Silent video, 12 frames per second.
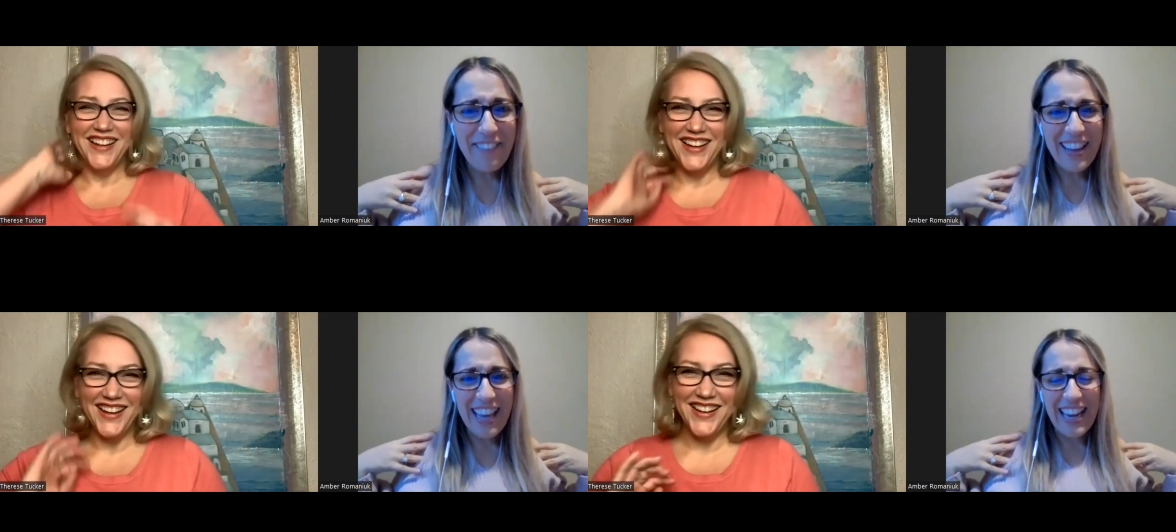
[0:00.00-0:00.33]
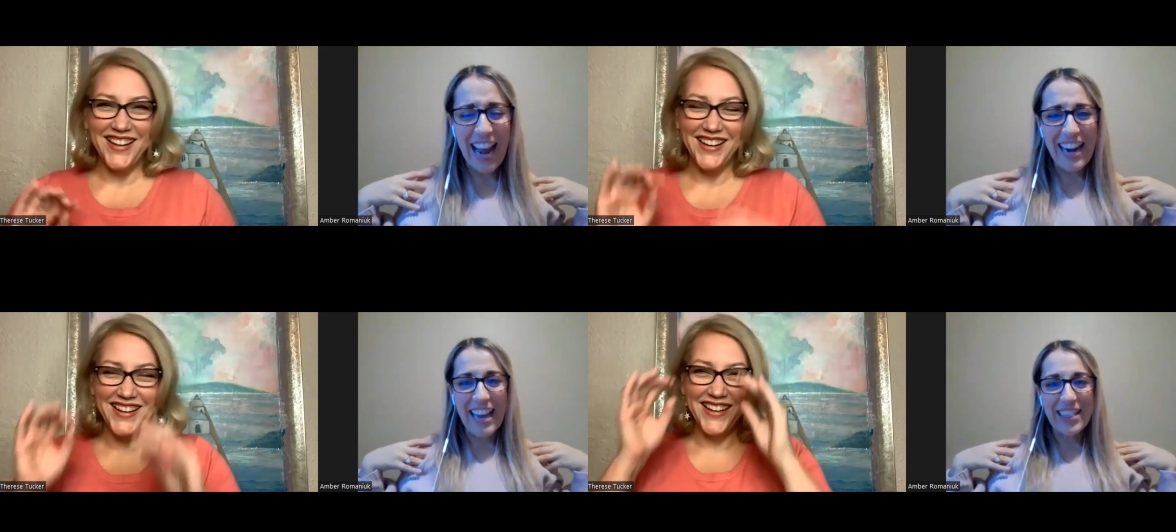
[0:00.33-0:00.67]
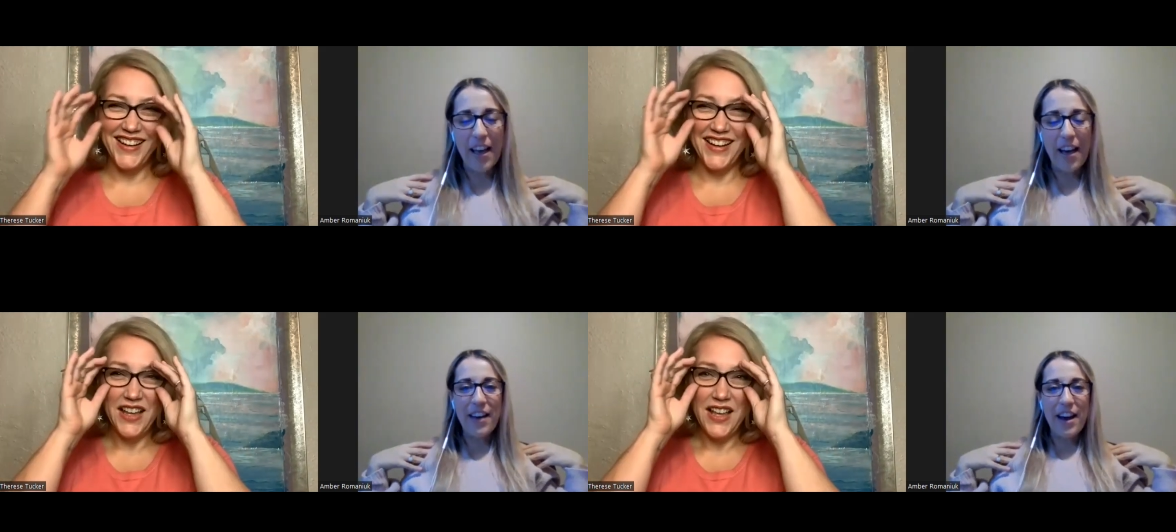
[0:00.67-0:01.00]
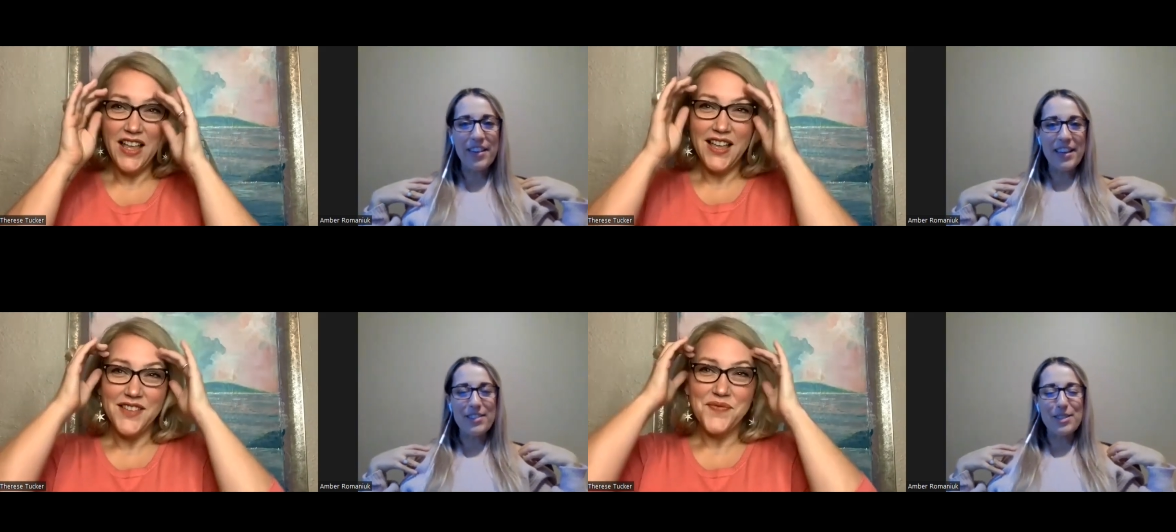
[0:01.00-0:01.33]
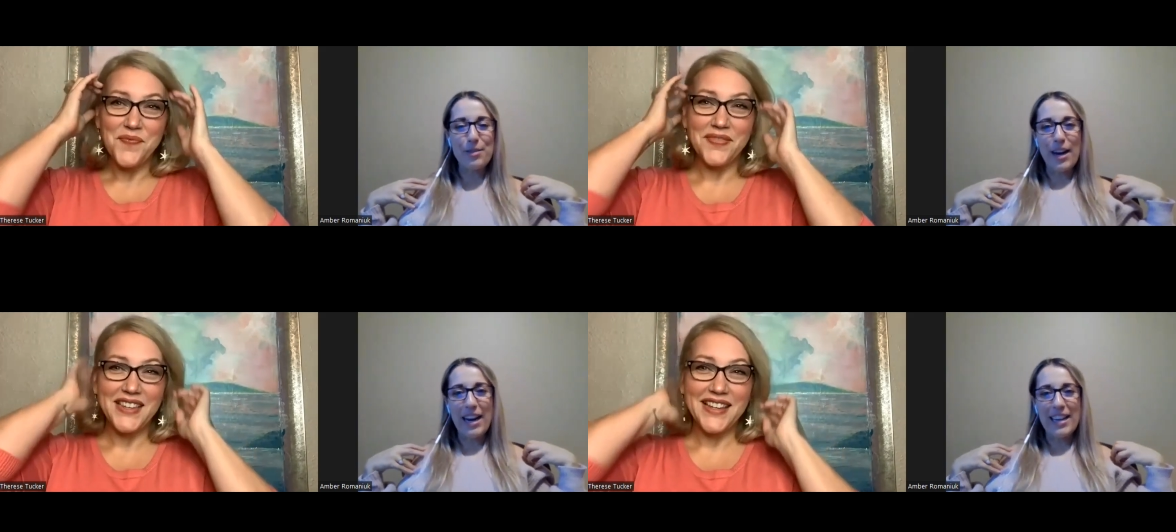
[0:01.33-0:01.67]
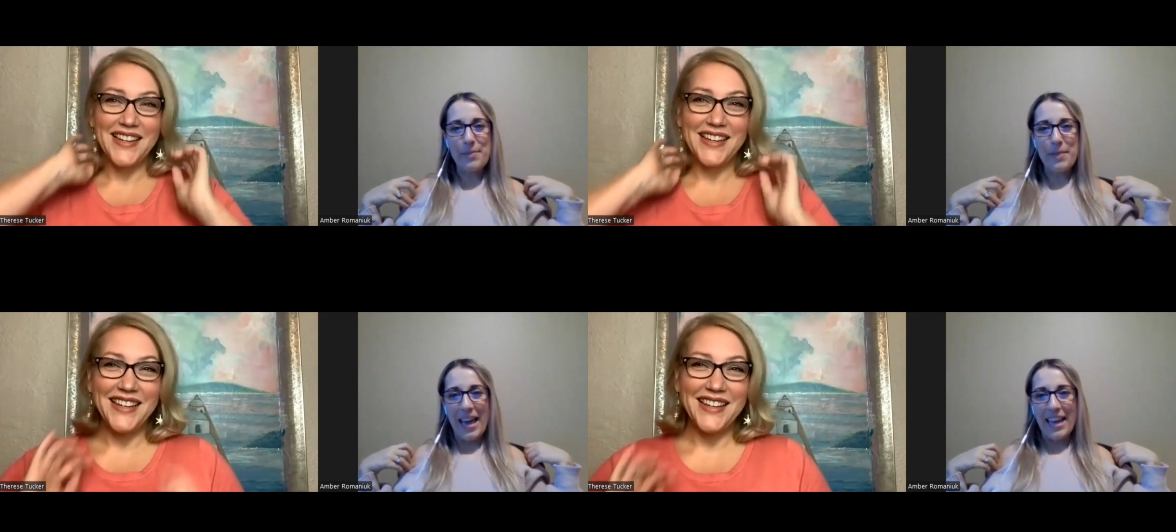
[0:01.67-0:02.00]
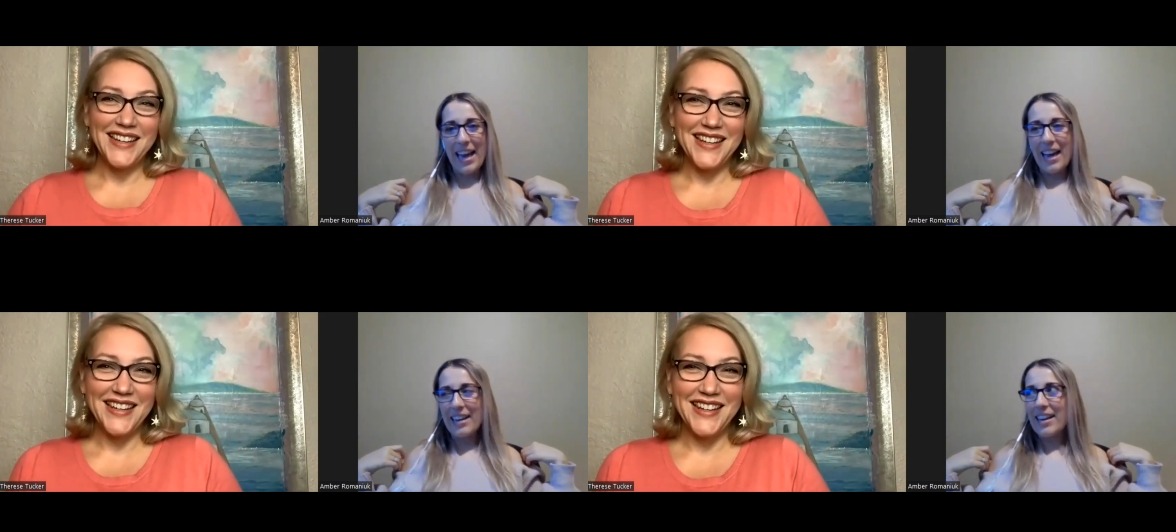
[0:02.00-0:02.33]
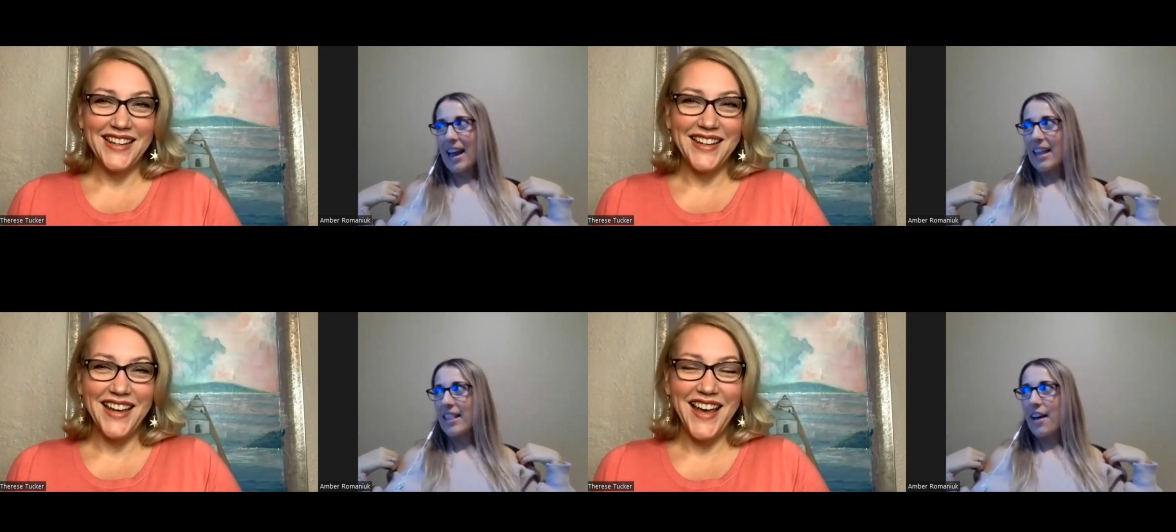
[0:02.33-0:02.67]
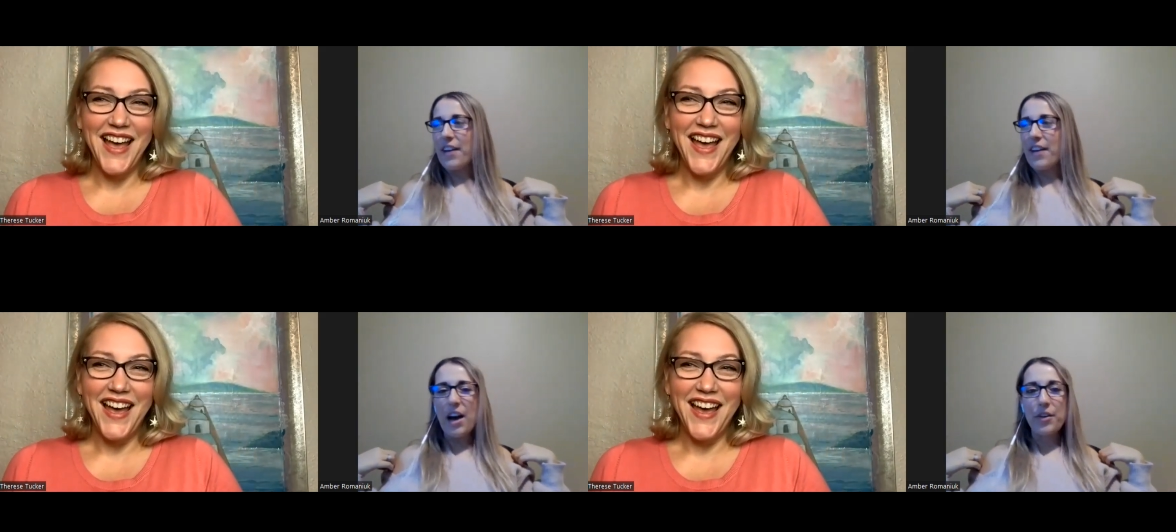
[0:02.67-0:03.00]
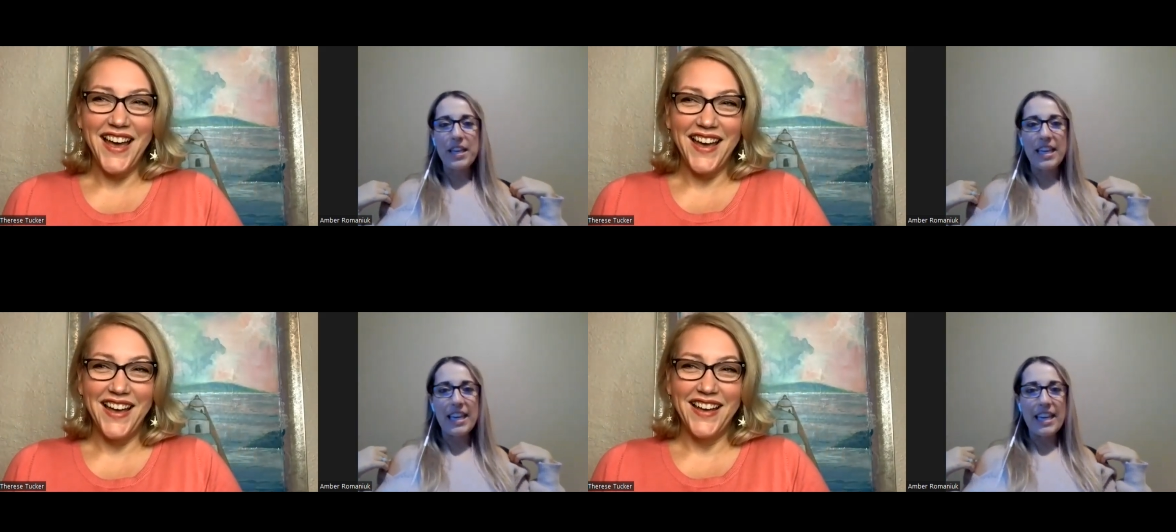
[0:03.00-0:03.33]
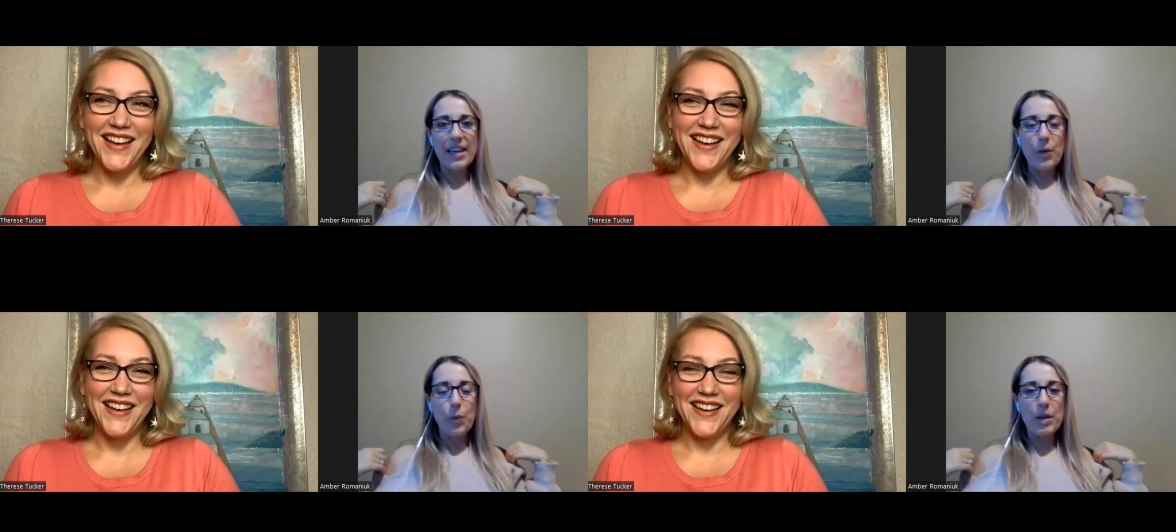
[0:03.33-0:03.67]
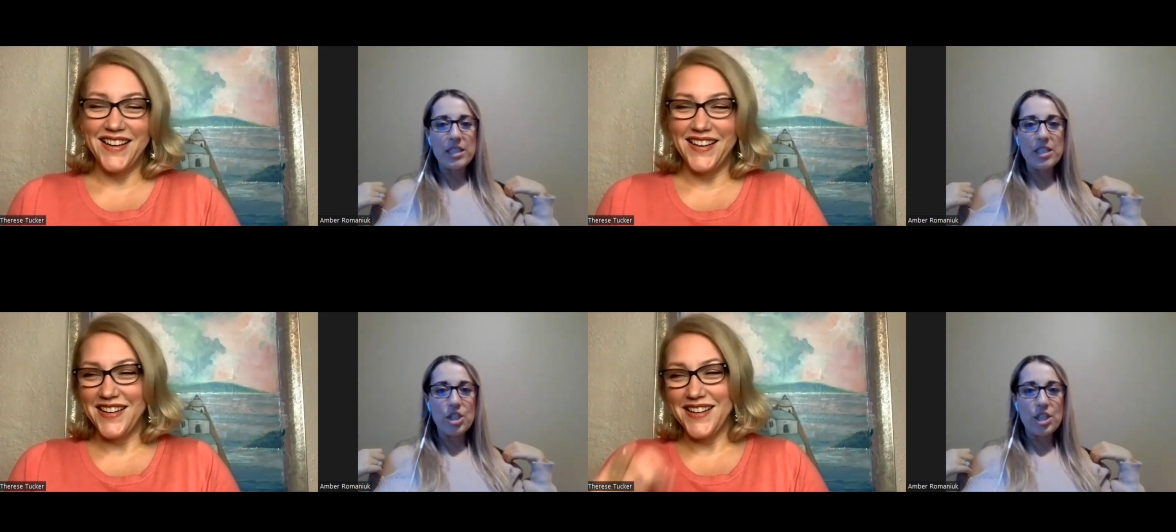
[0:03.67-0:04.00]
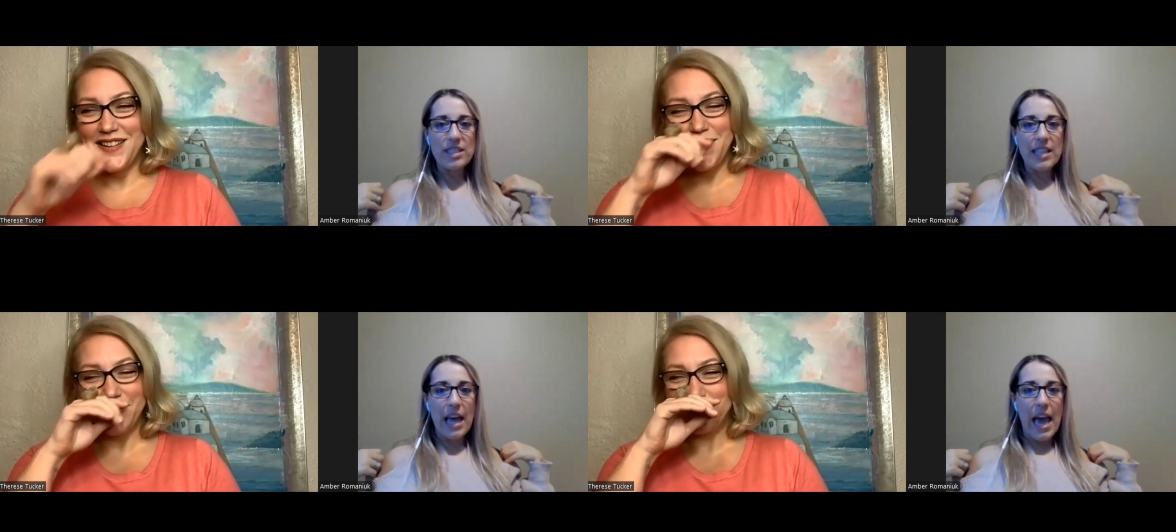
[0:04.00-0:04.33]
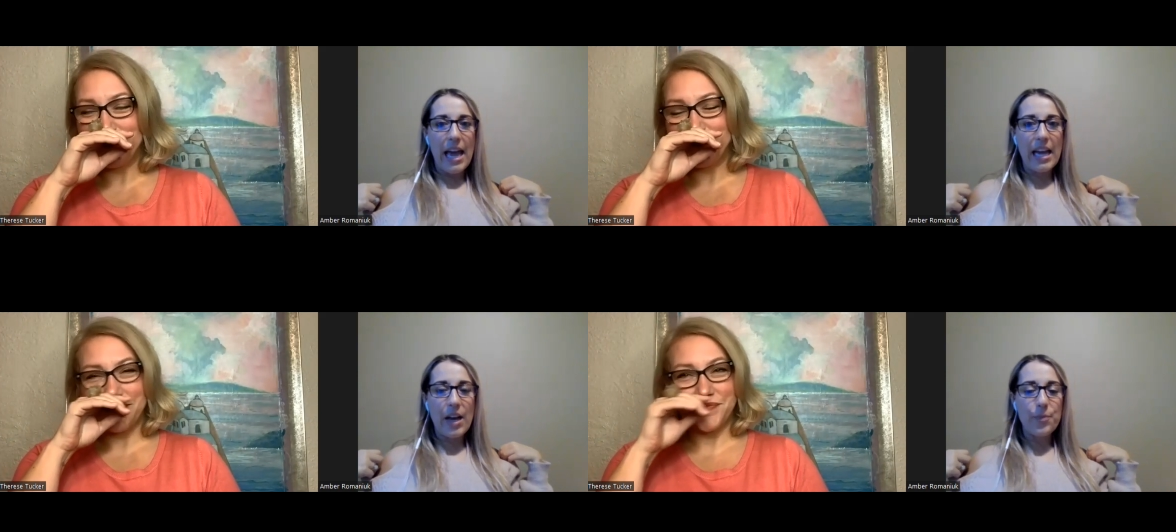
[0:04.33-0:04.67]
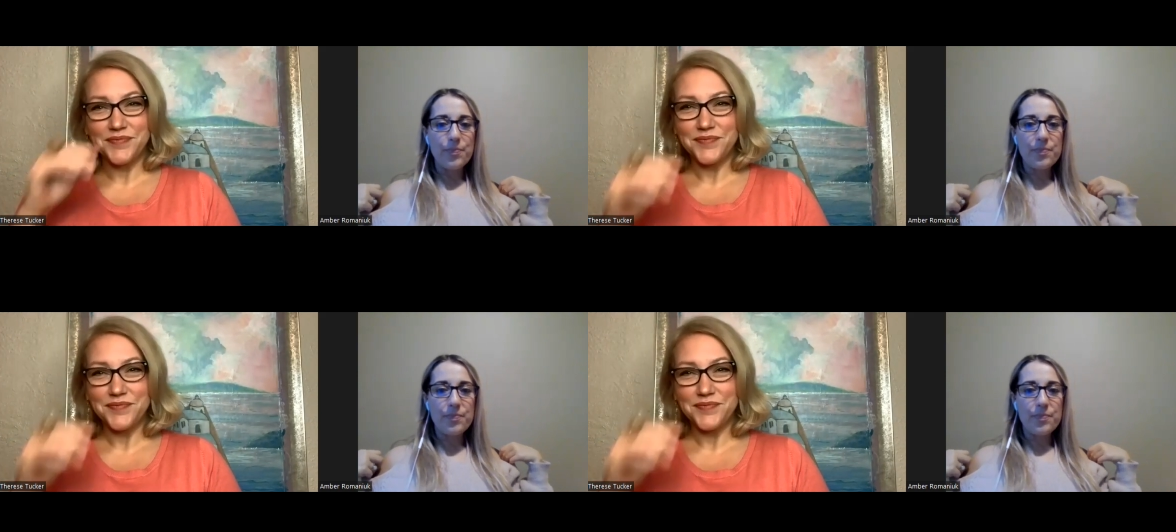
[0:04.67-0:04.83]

Speaker 1: it and i love how he was wearing the MAGA hat and i love how he was just like